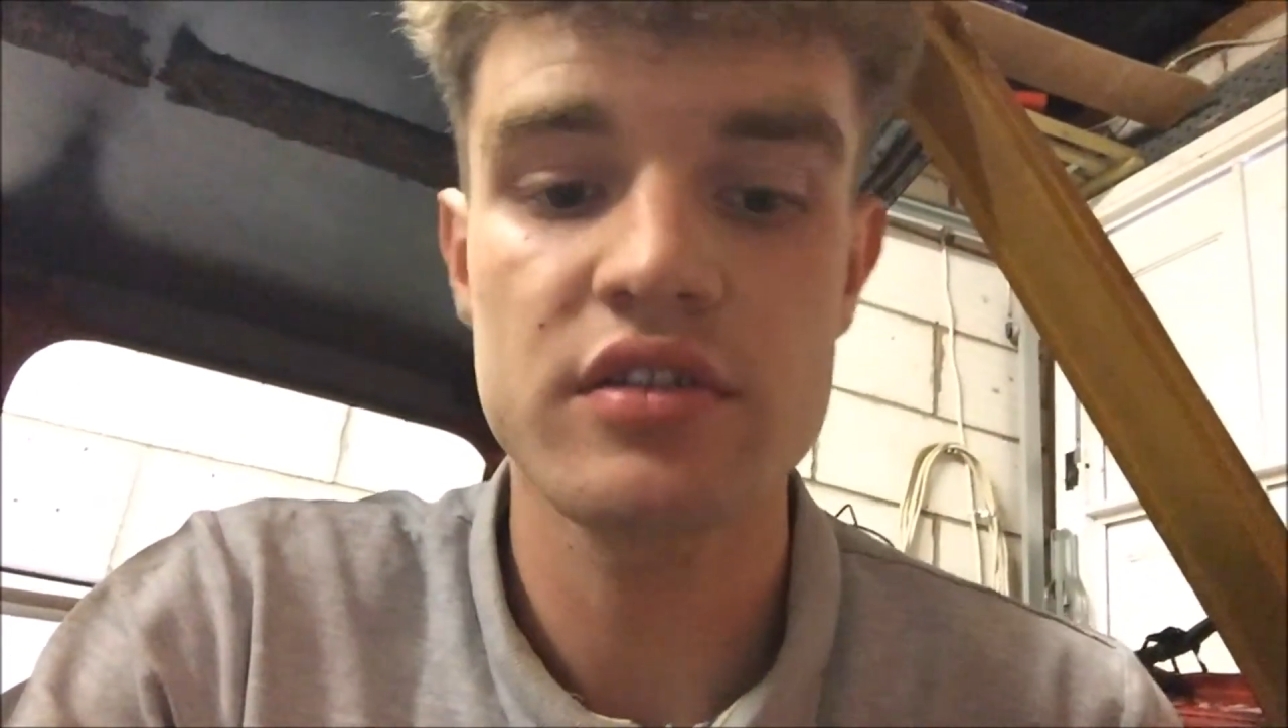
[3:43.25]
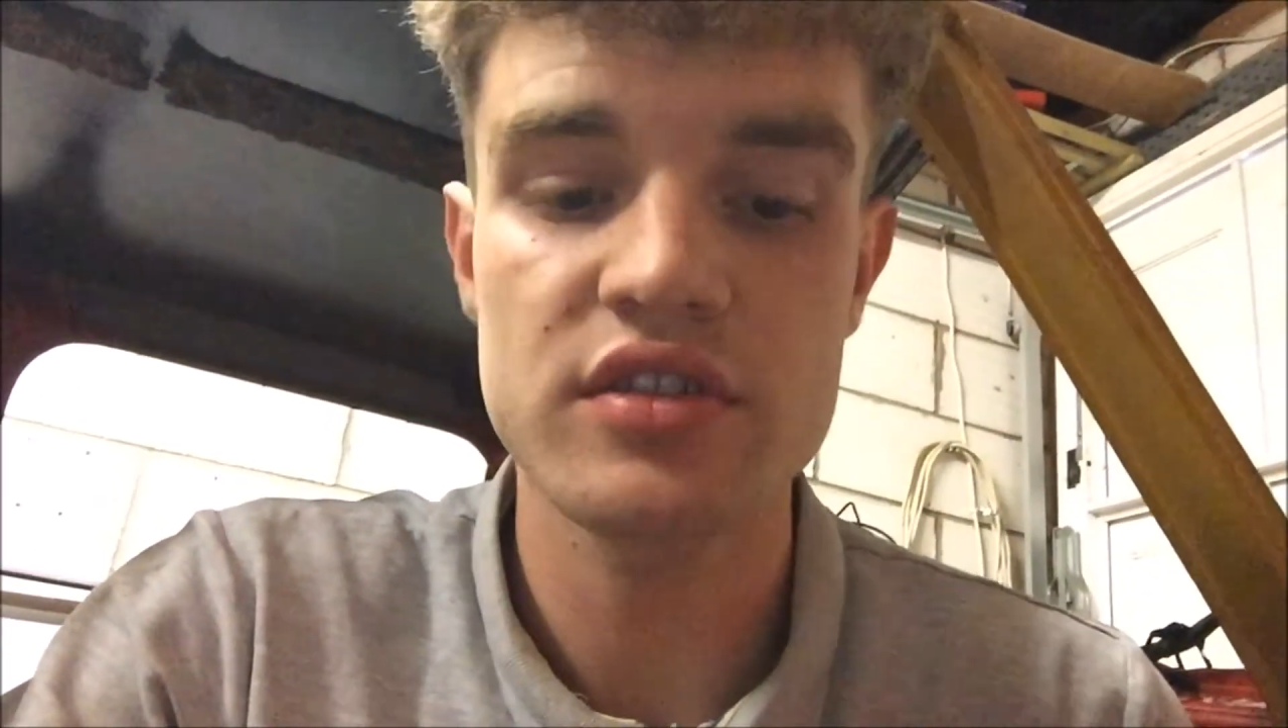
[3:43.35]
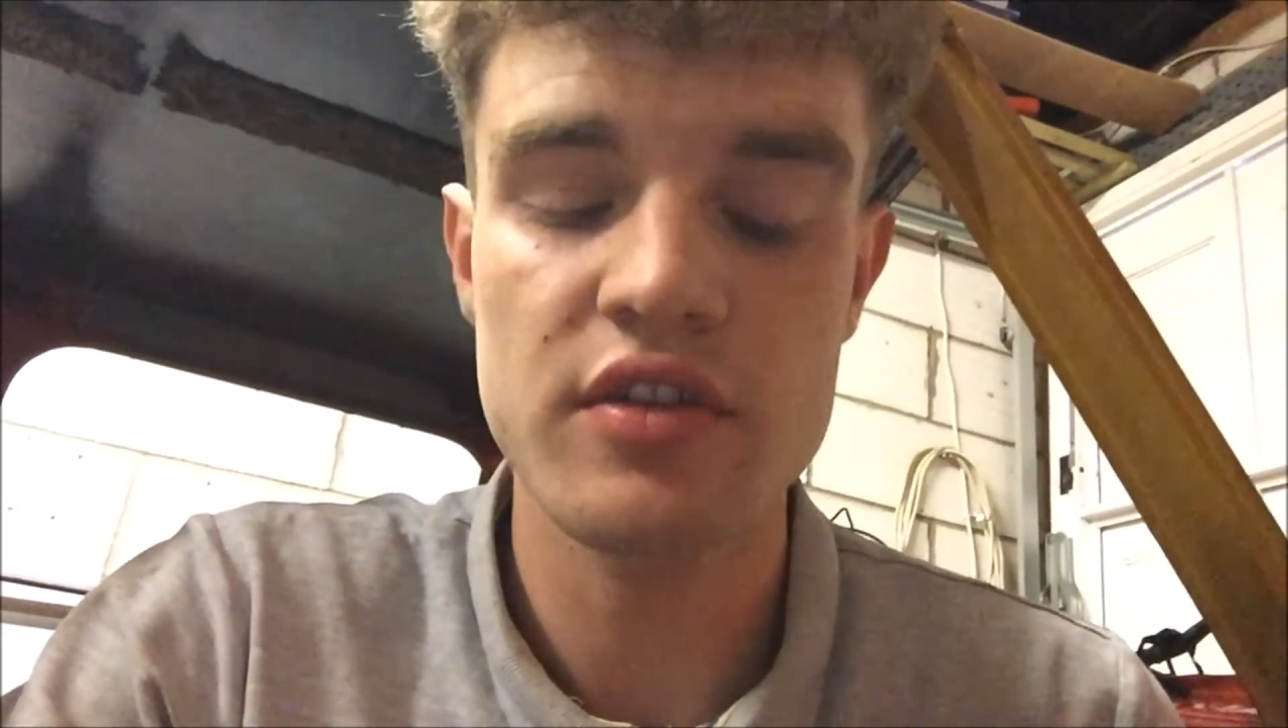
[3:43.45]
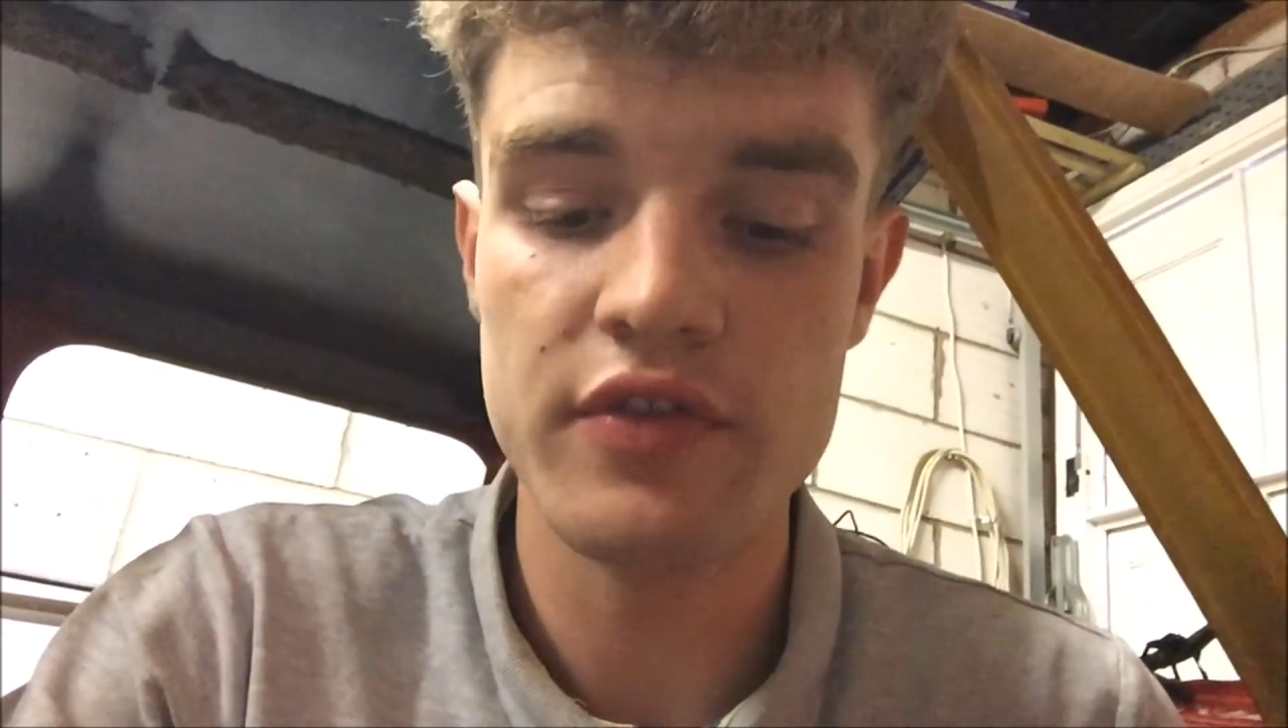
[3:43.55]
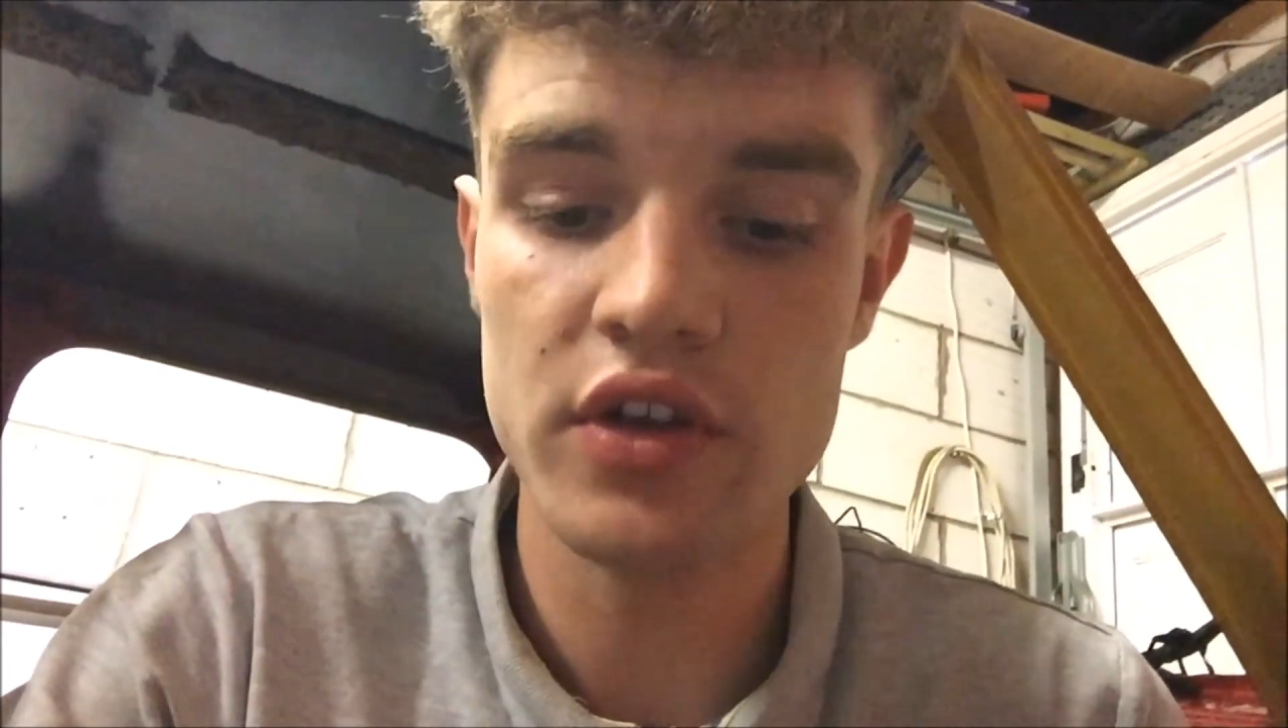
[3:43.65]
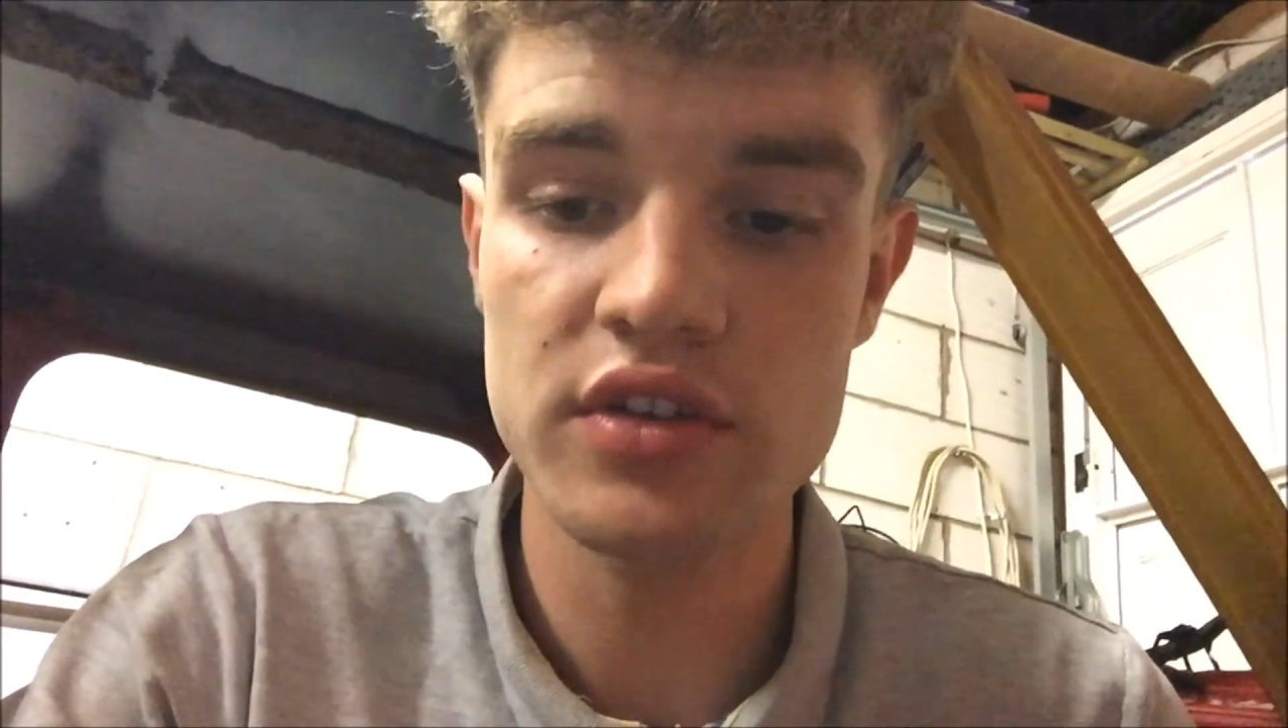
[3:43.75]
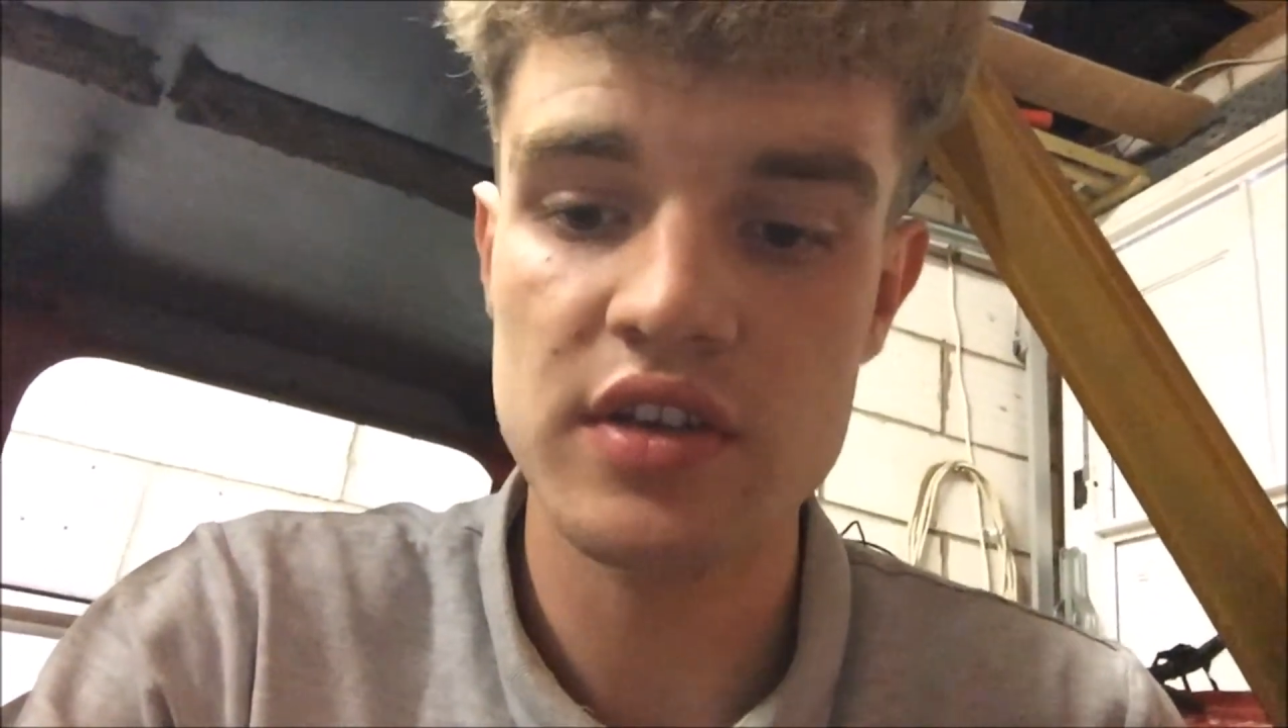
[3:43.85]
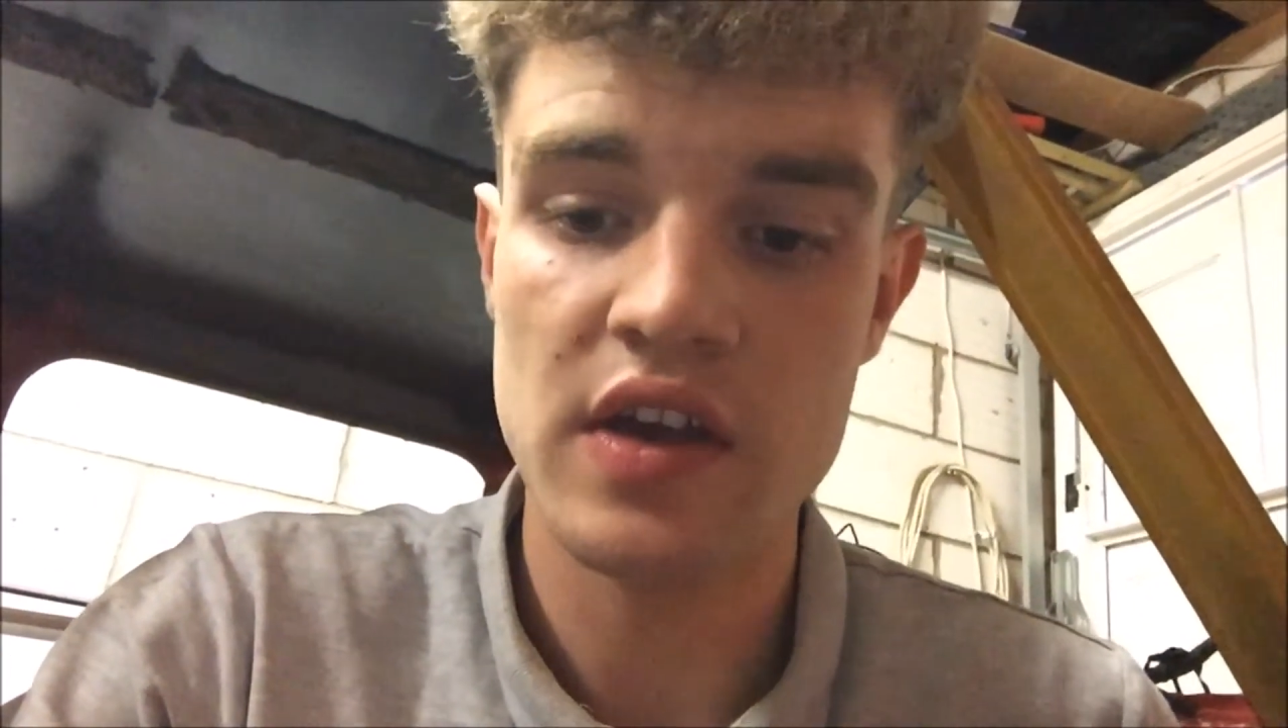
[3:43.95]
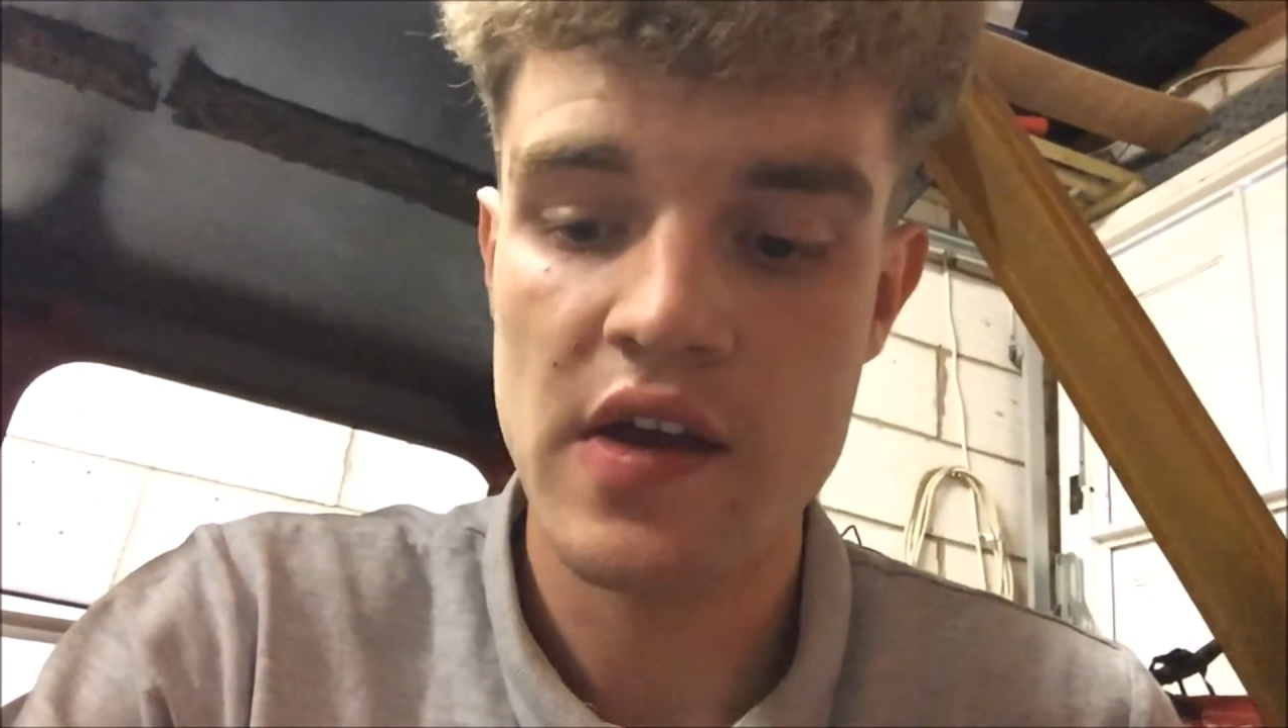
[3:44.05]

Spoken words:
to the fund,